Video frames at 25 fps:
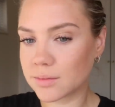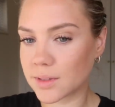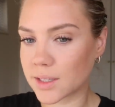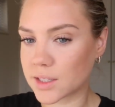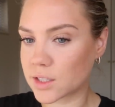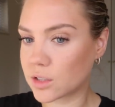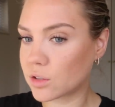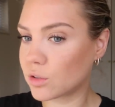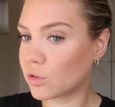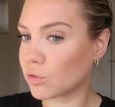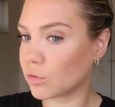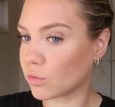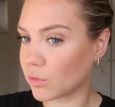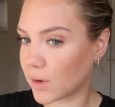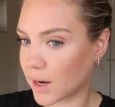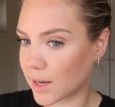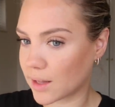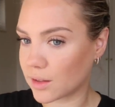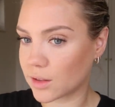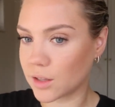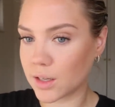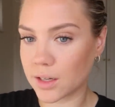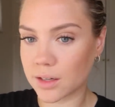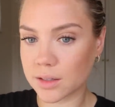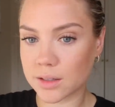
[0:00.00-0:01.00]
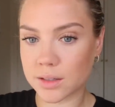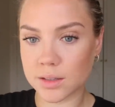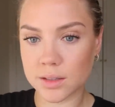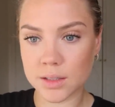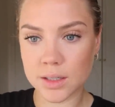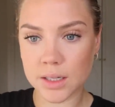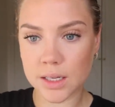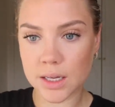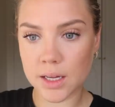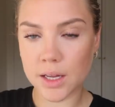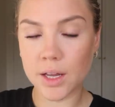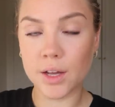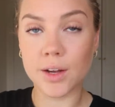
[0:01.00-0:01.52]
It's a great look.
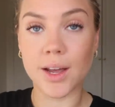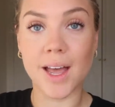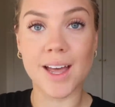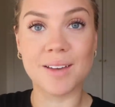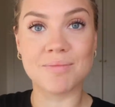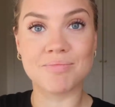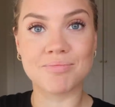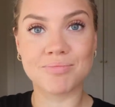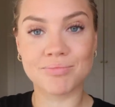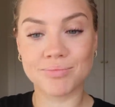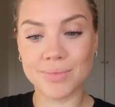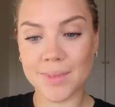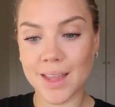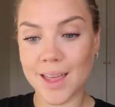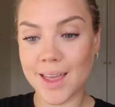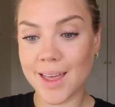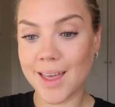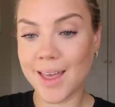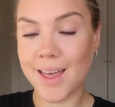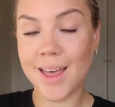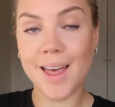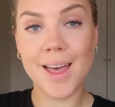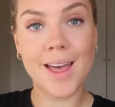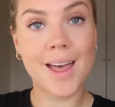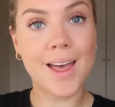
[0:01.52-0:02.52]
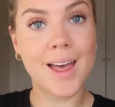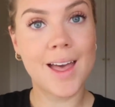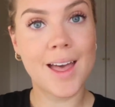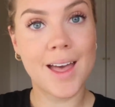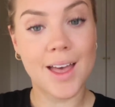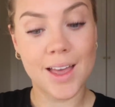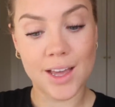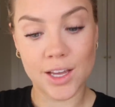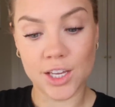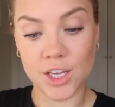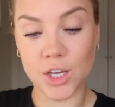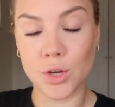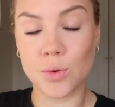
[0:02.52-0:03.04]
Okay.
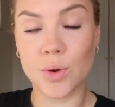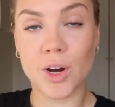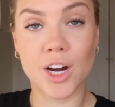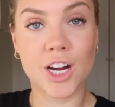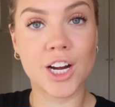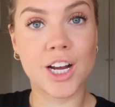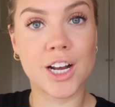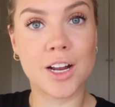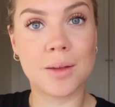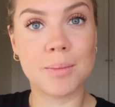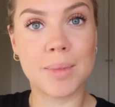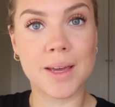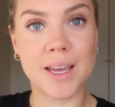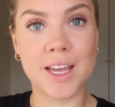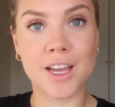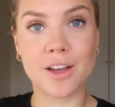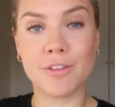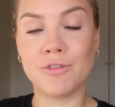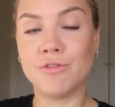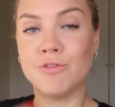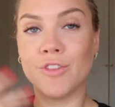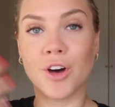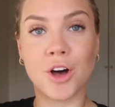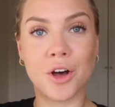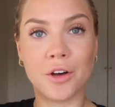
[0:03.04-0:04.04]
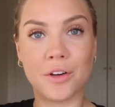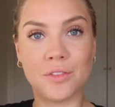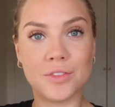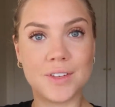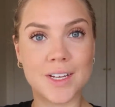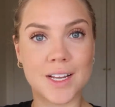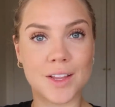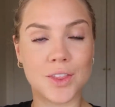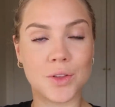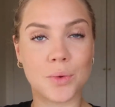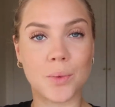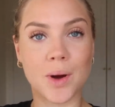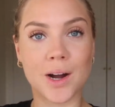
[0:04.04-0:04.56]
You are gonna be involved
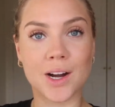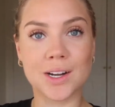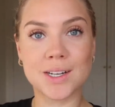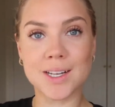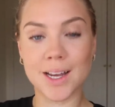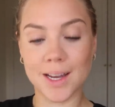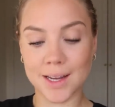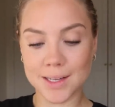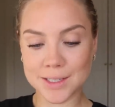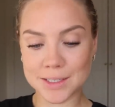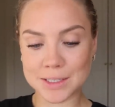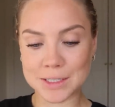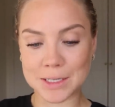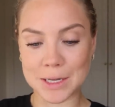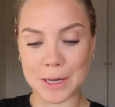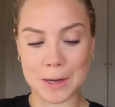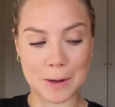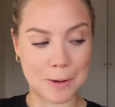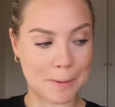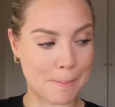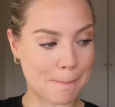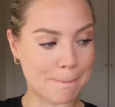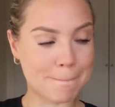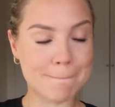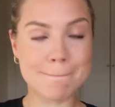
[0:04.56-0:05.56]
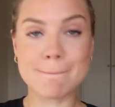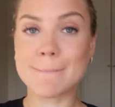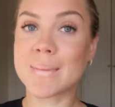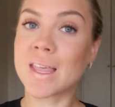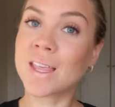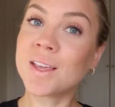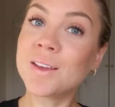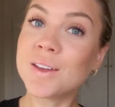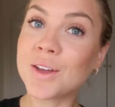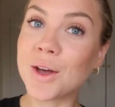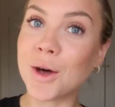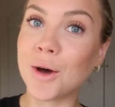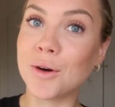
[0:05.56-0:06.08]
in the wear test, so
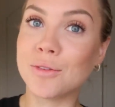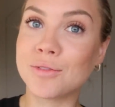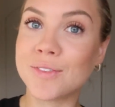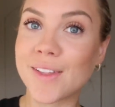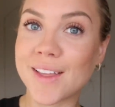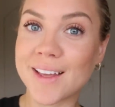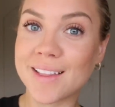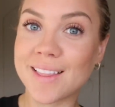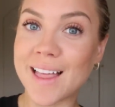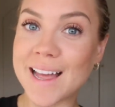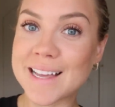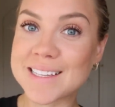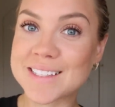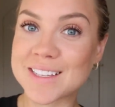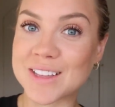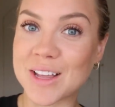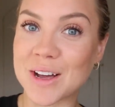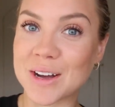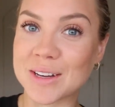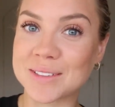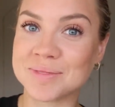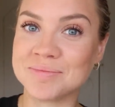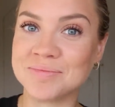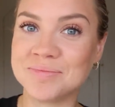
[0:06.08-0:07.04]
hopefully it lasts long.